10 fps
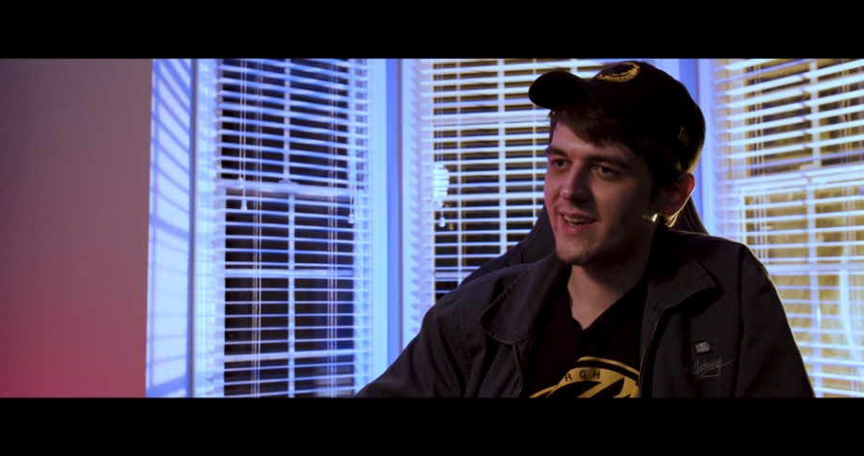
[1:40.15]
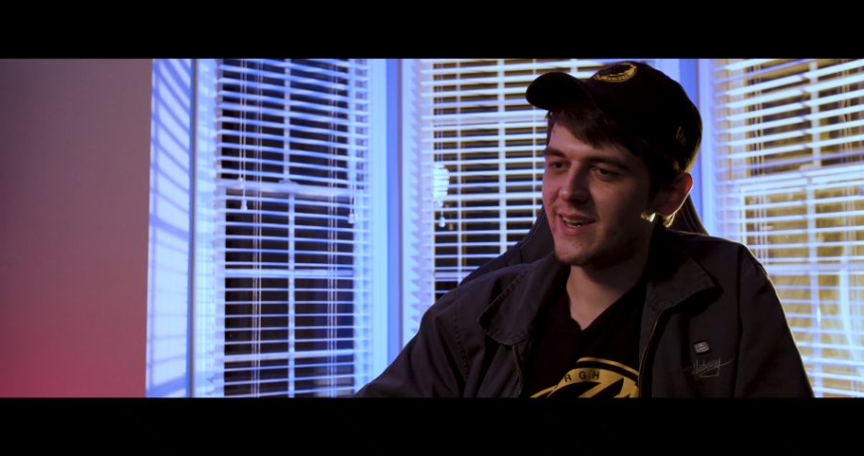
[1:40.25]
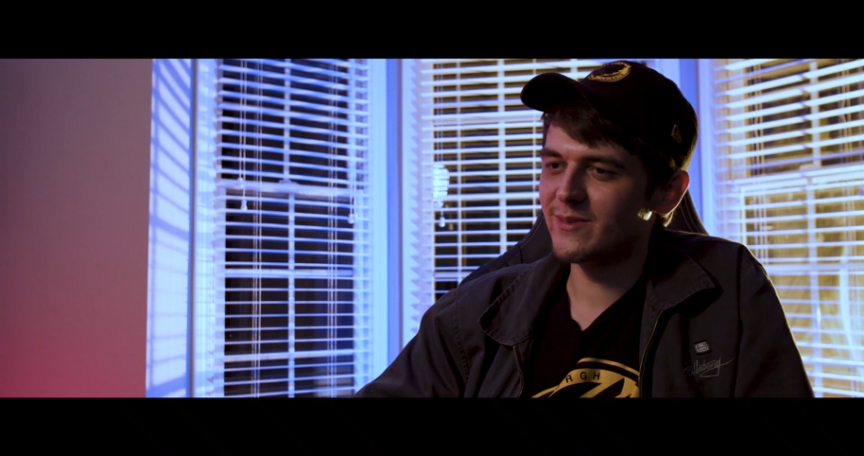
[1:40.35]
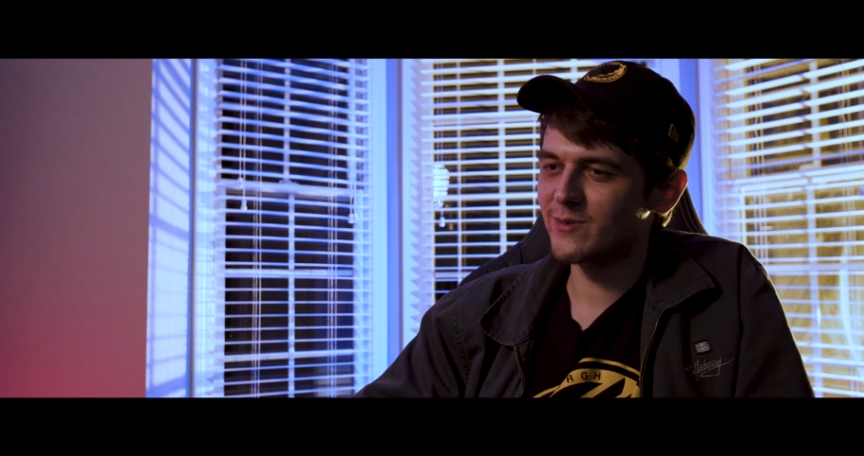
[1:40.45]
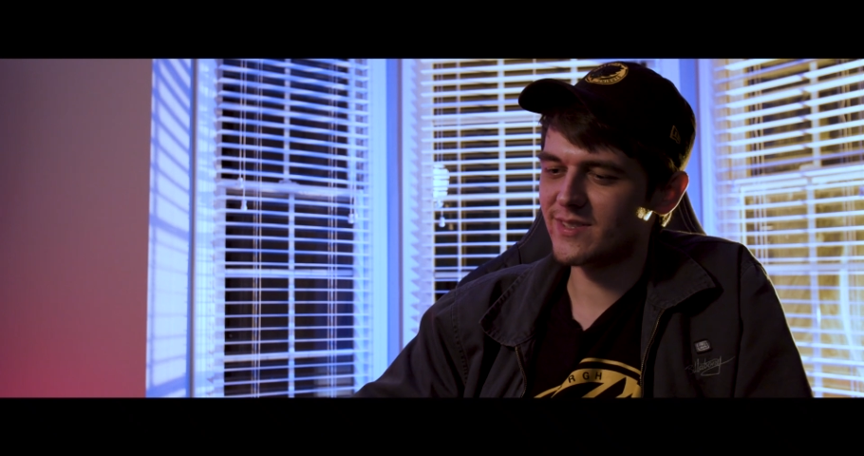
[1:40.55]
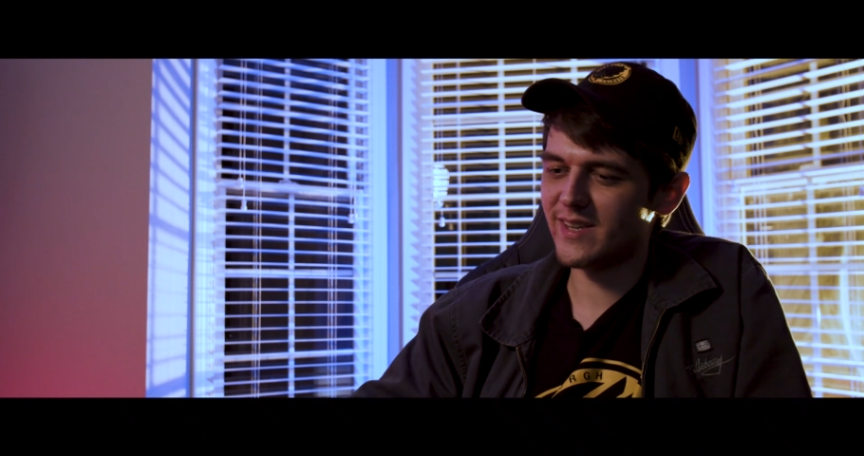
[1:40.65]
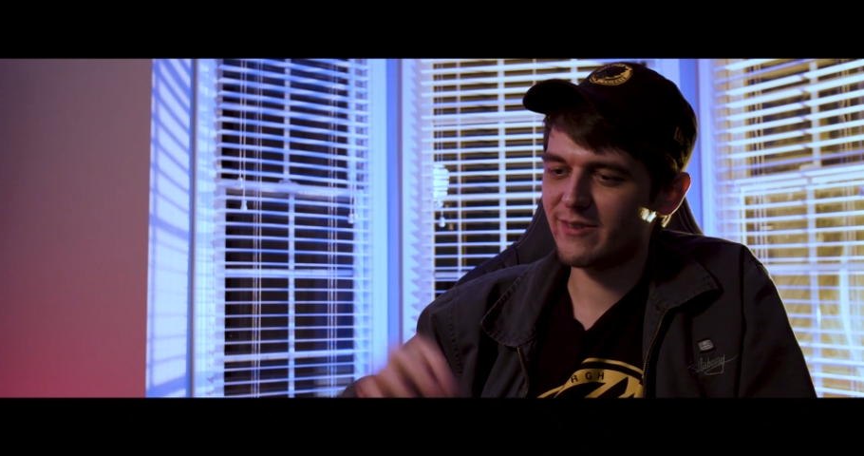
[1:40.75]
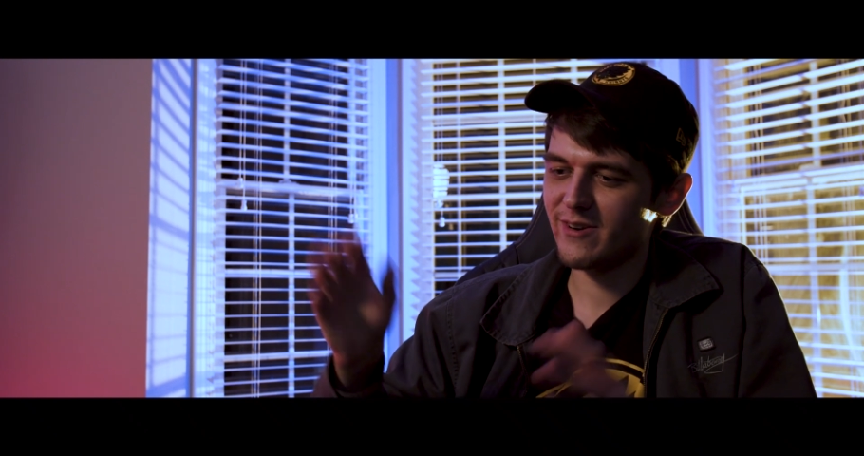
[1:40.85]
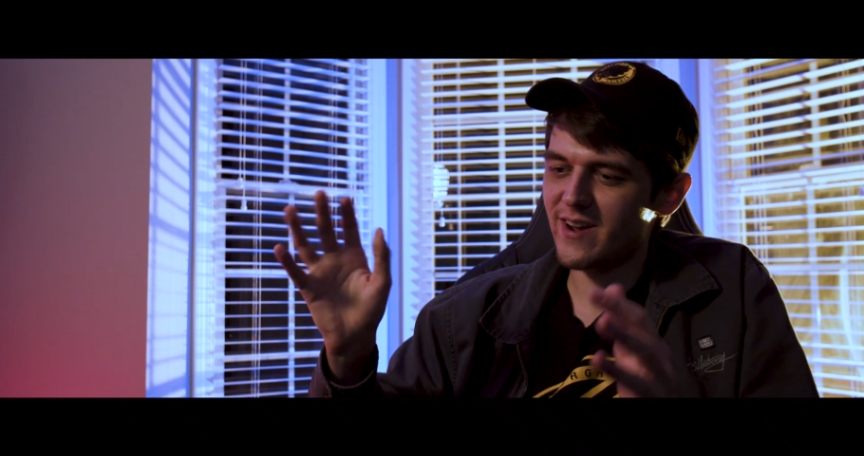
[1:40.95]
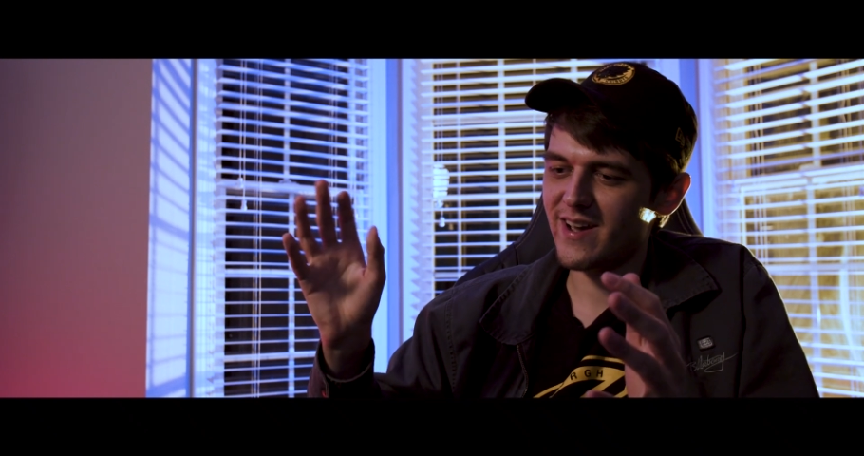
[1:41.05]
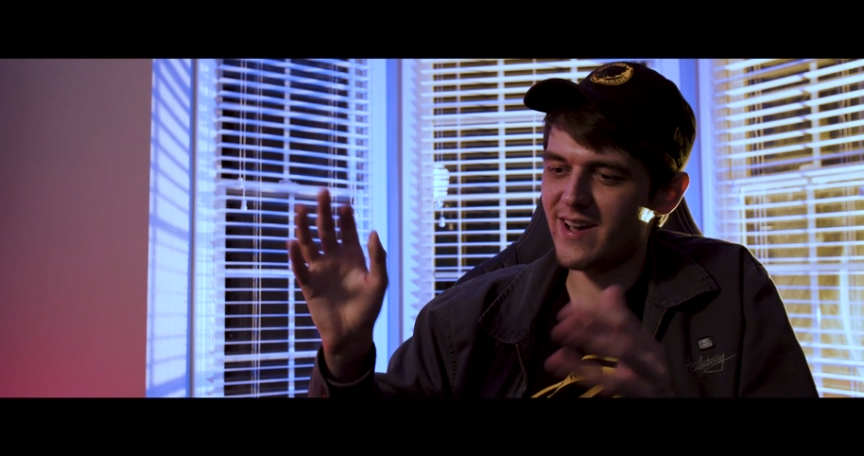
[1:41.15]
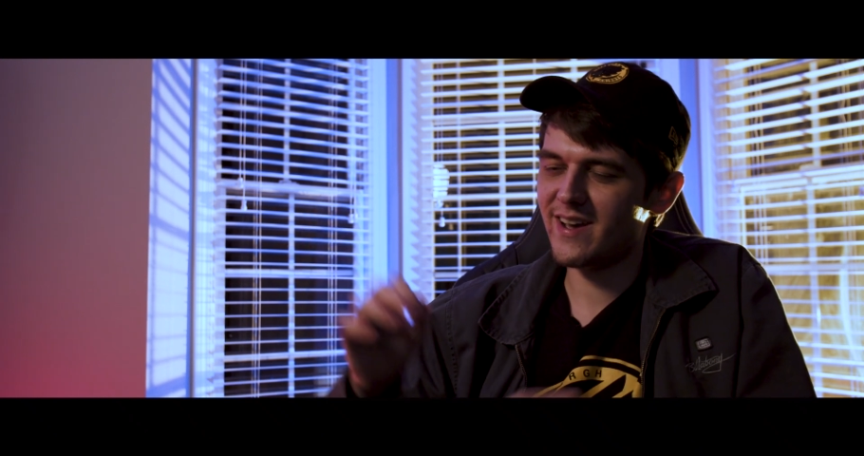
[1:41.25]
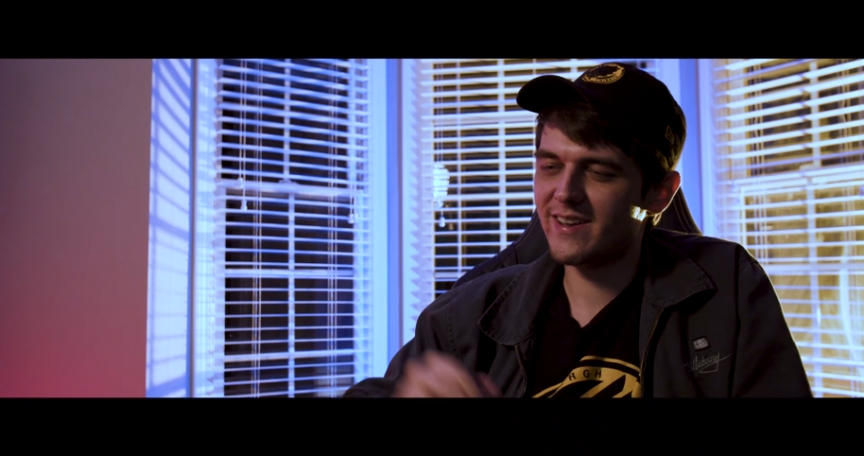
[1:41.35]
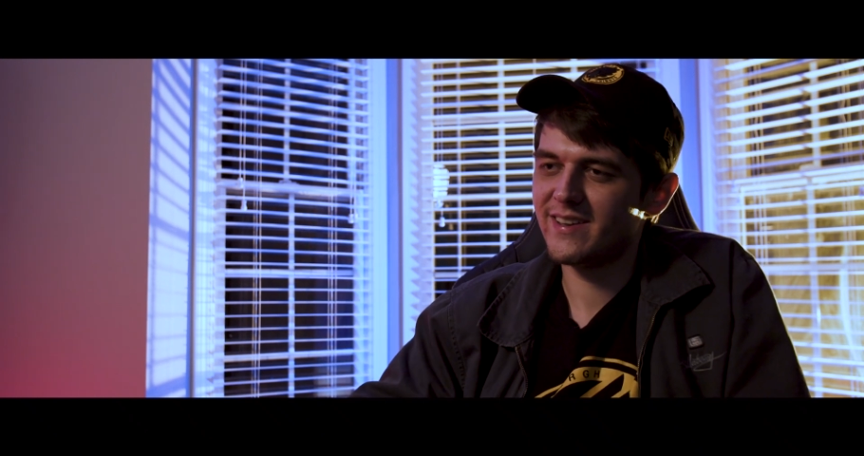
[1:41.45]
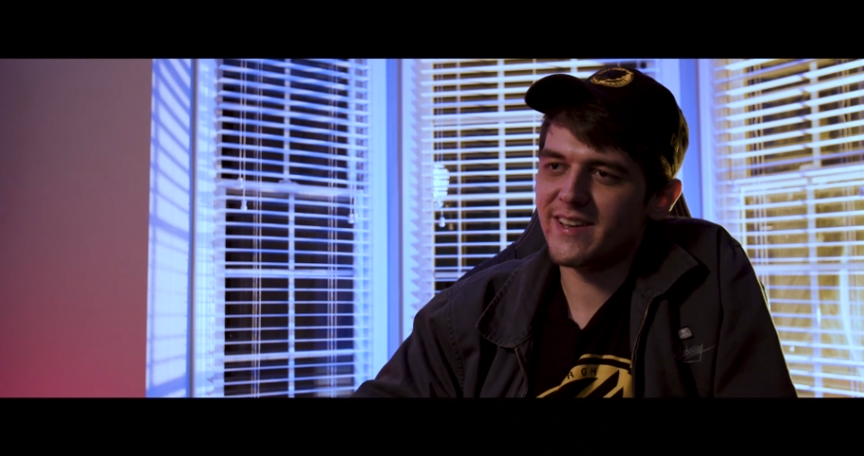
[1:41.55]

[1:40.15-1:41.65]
and it was like, rah.